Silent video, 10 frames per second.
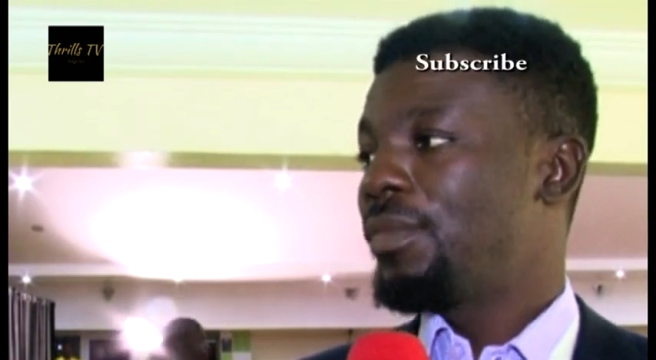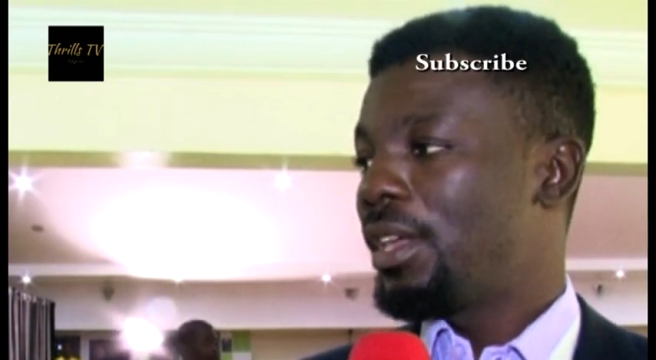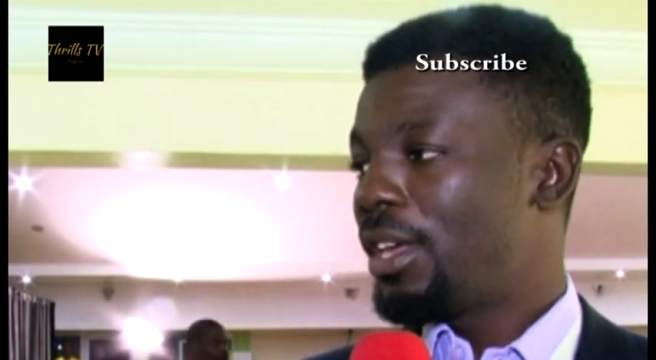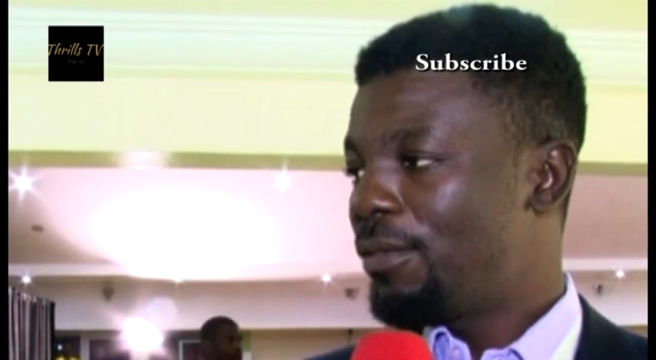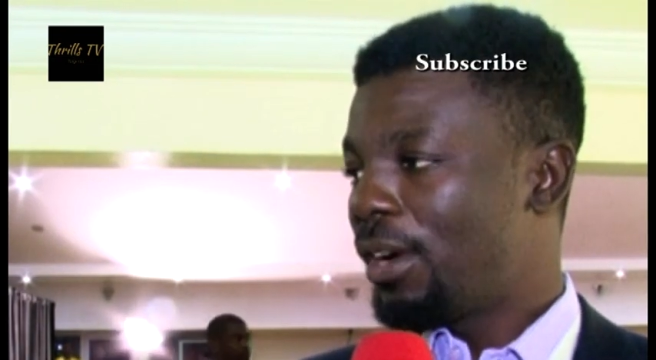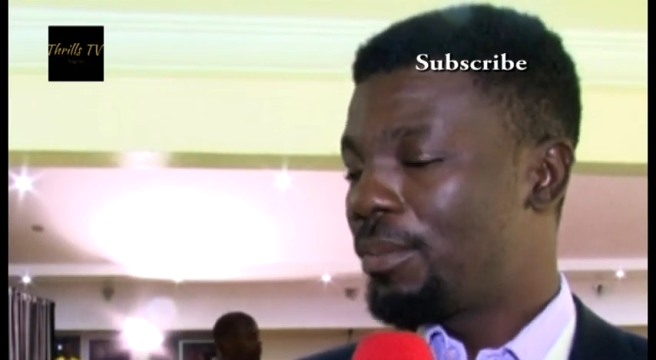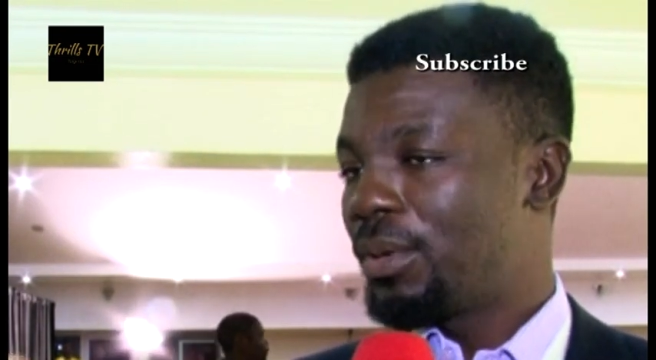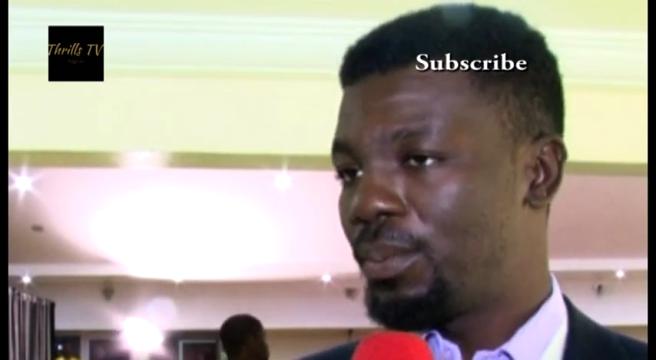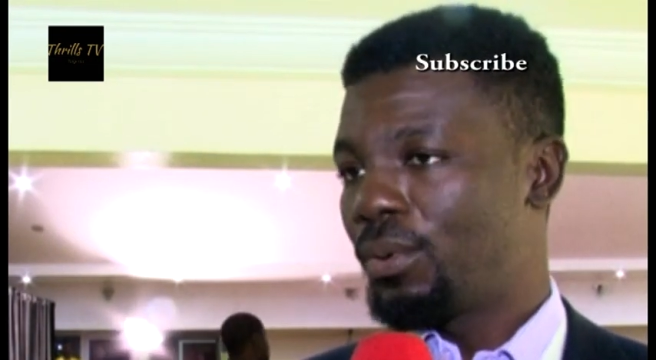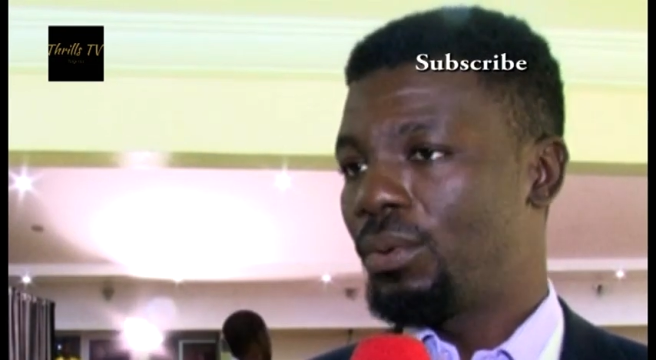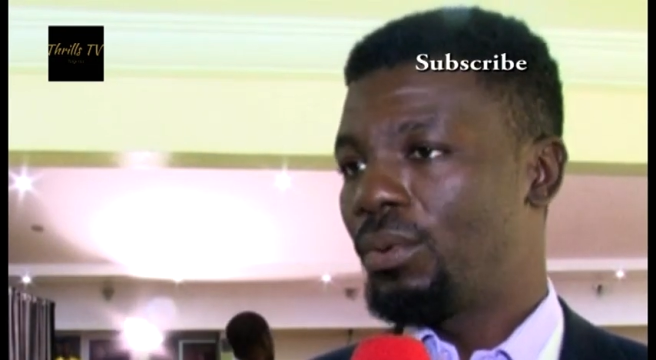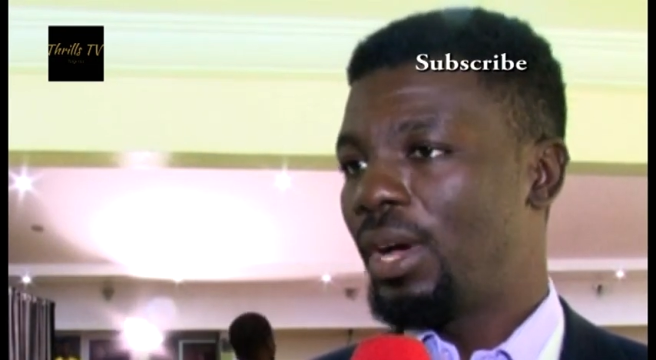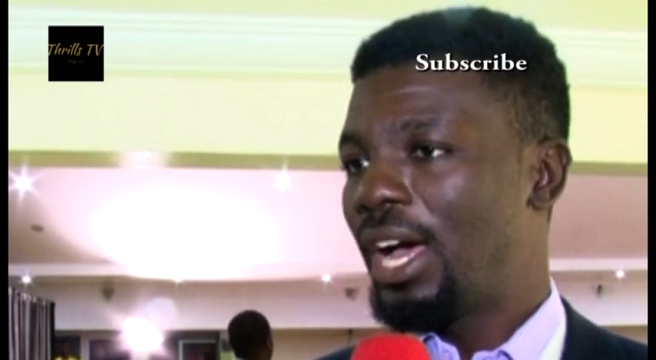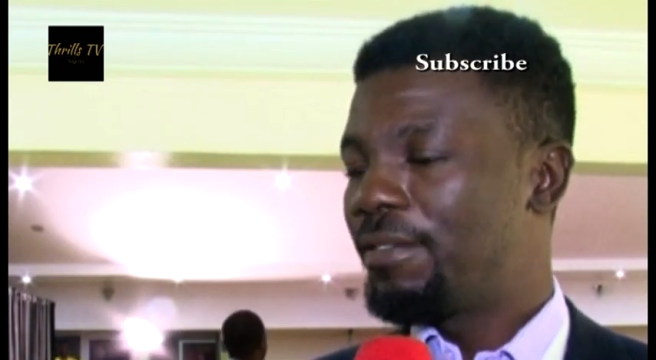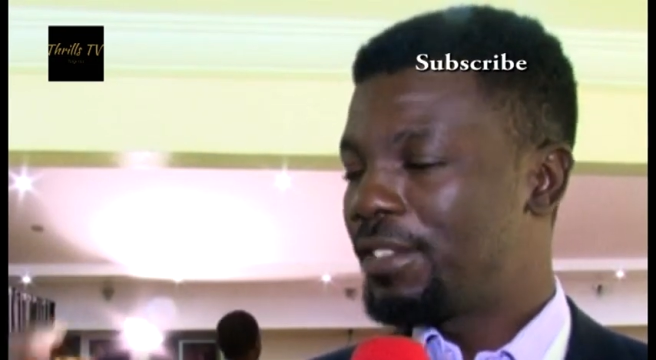if our
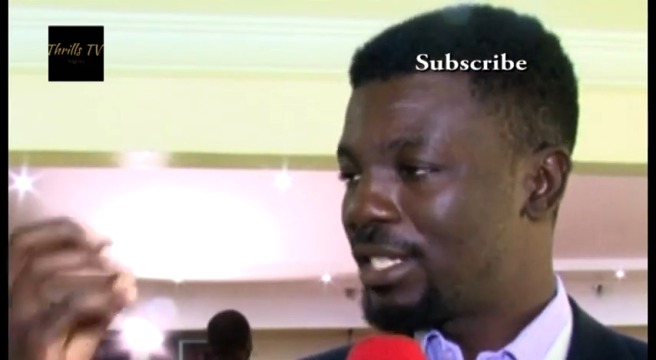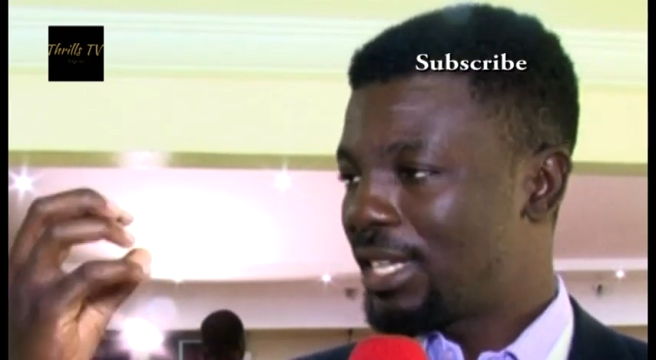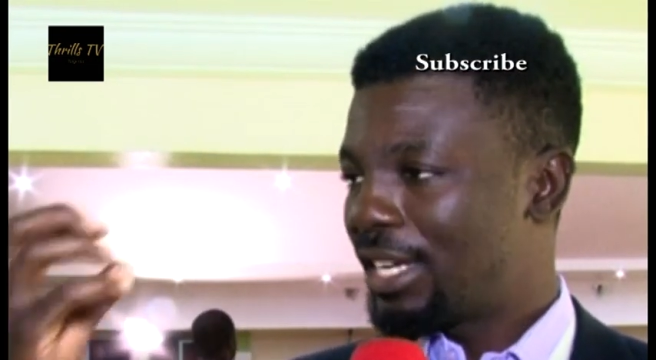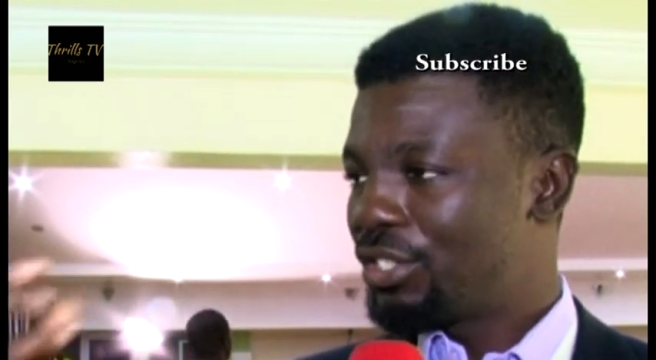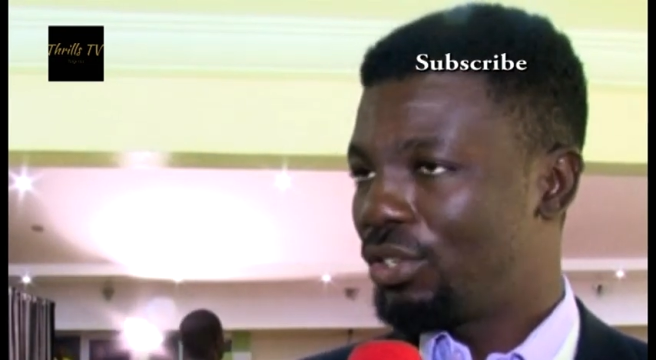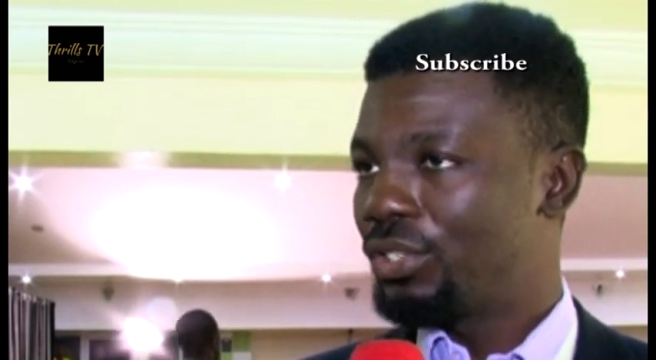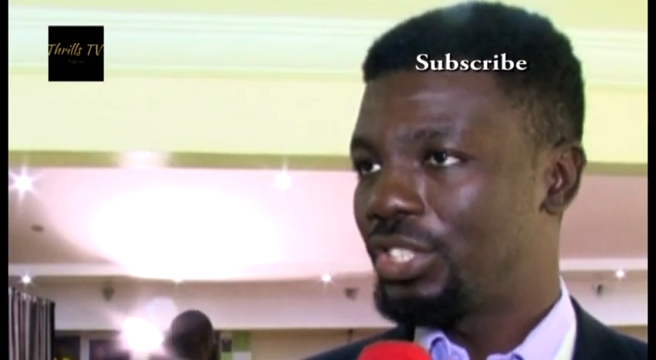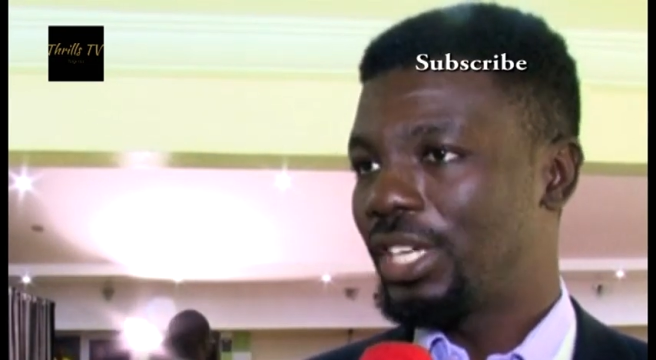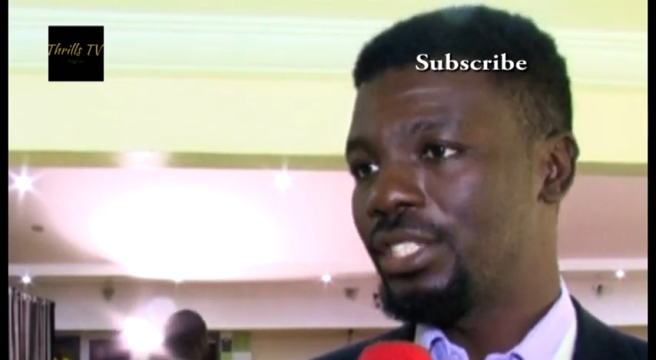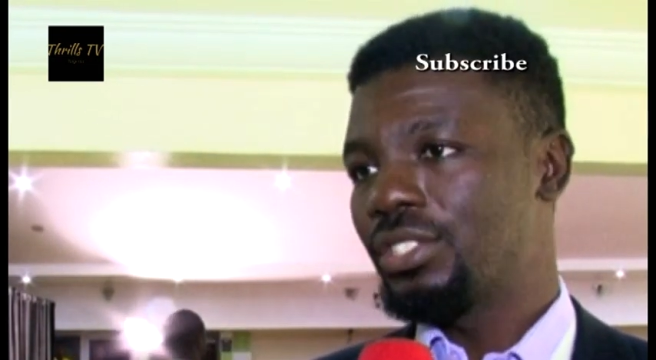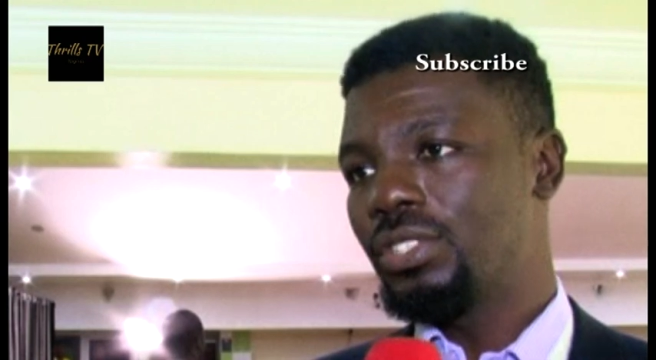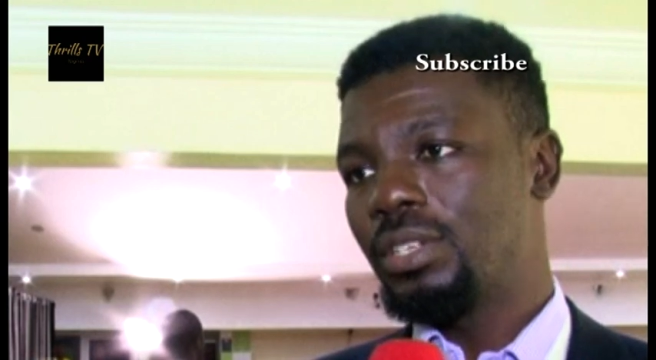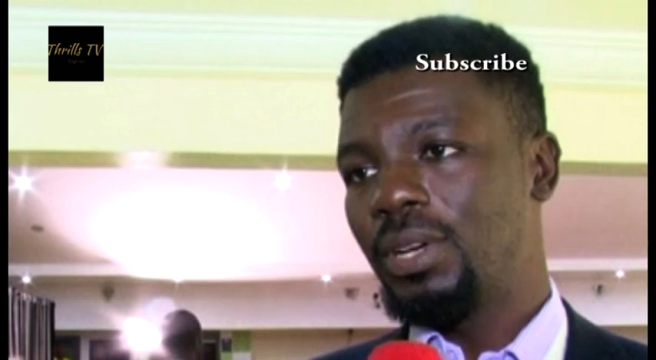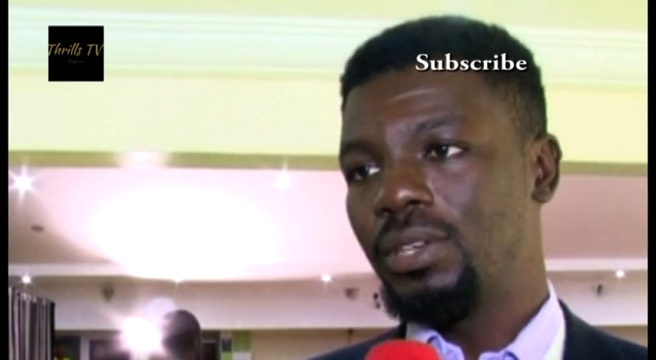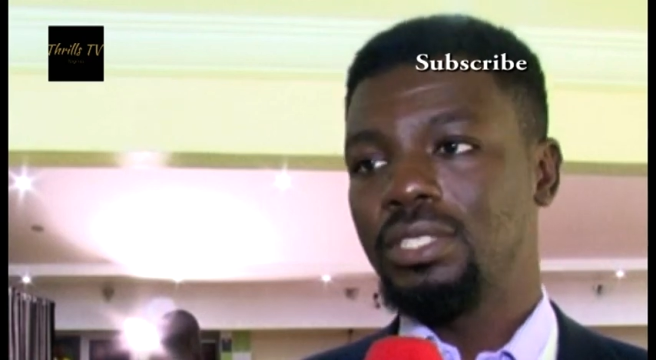people have this ideology that is not
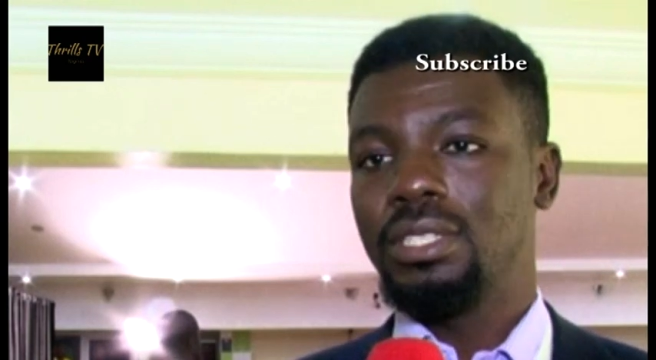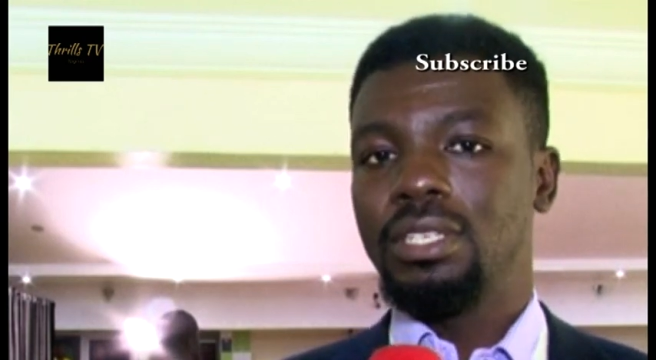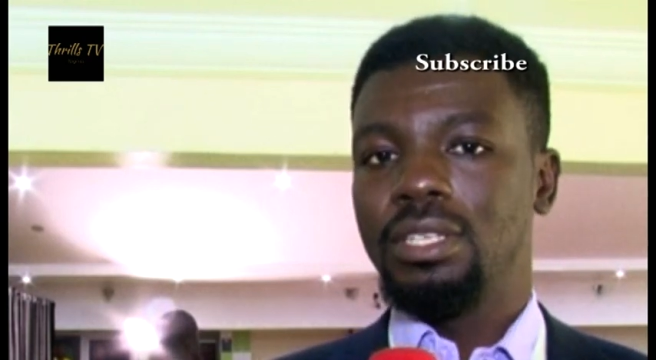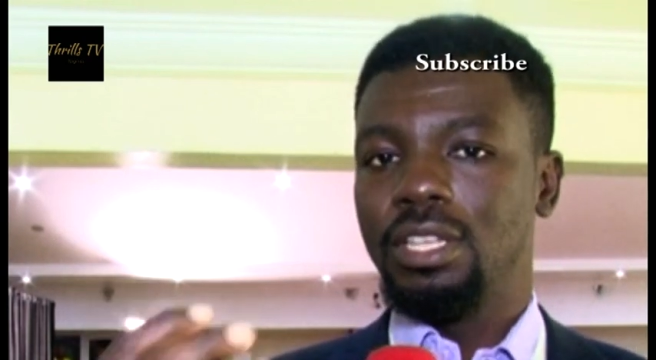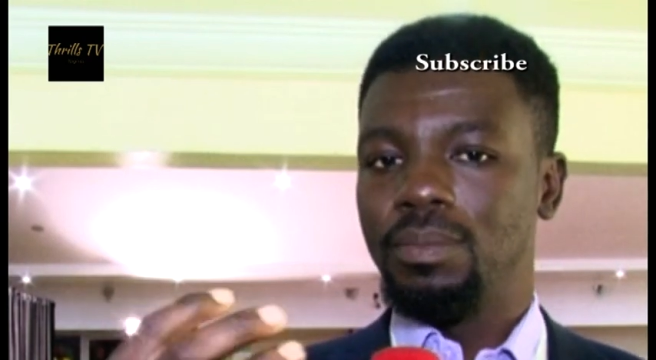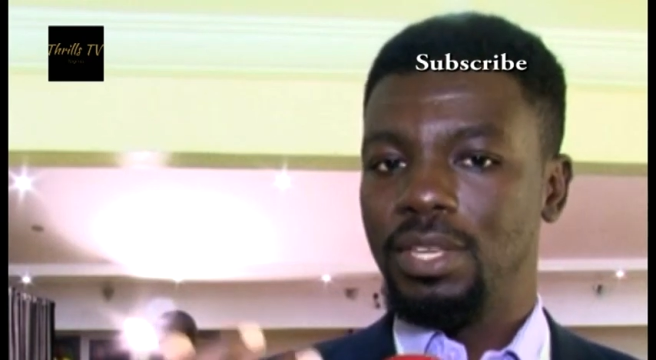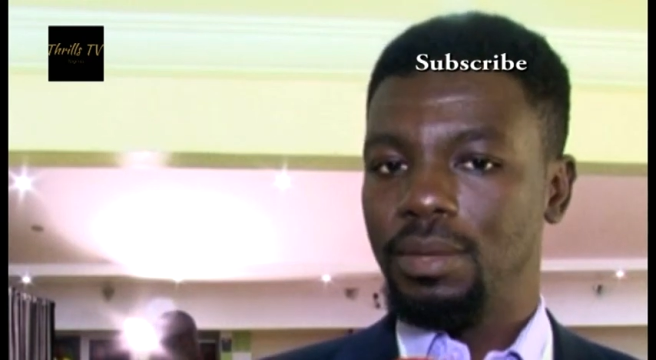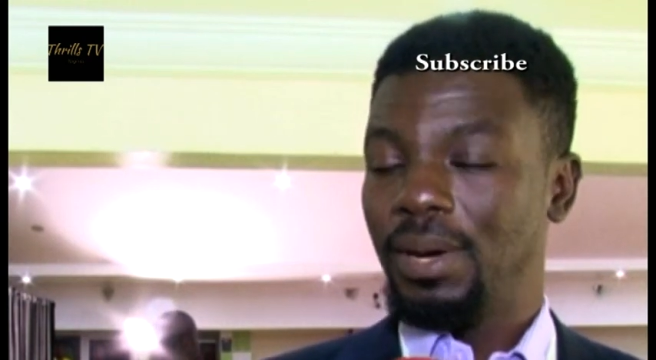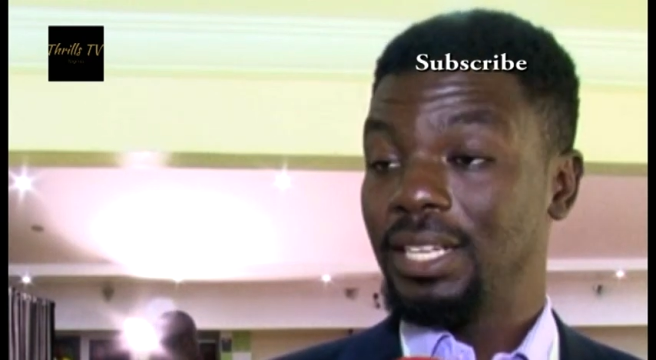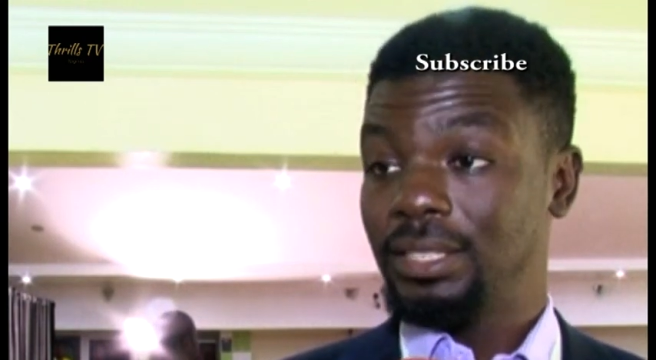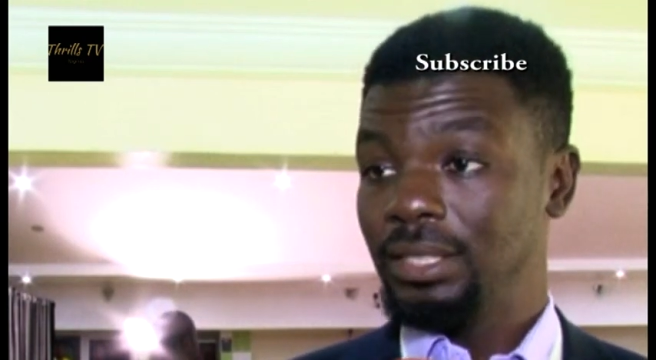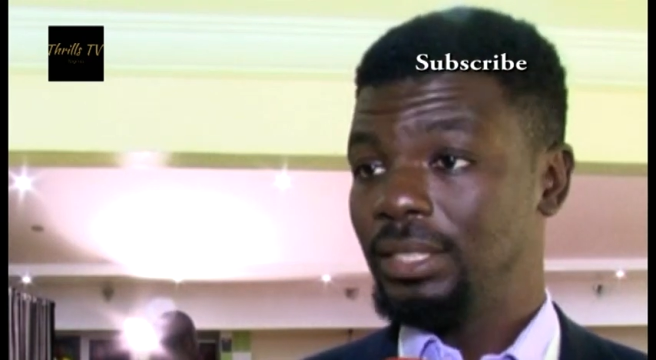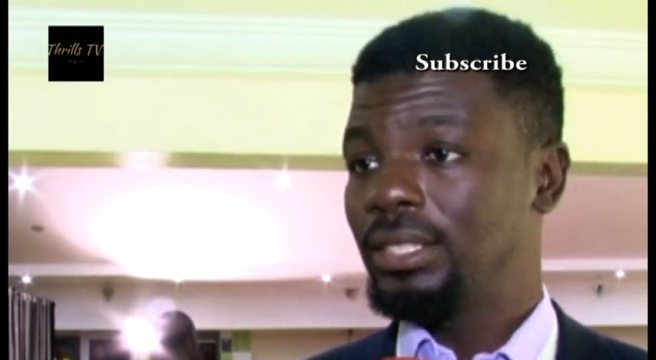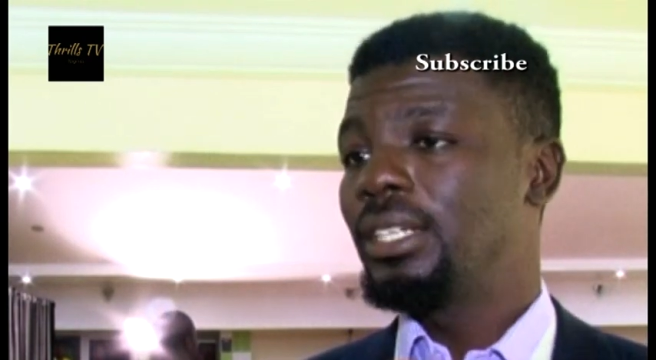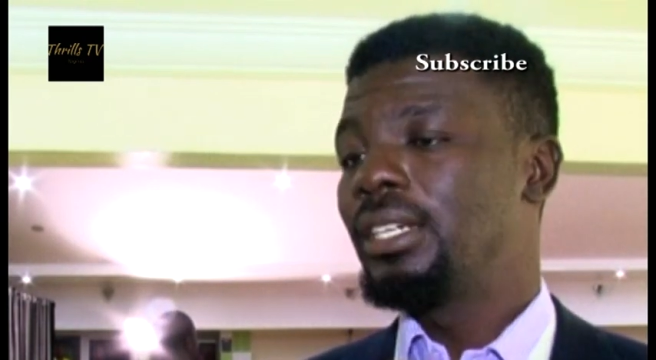about the big parties,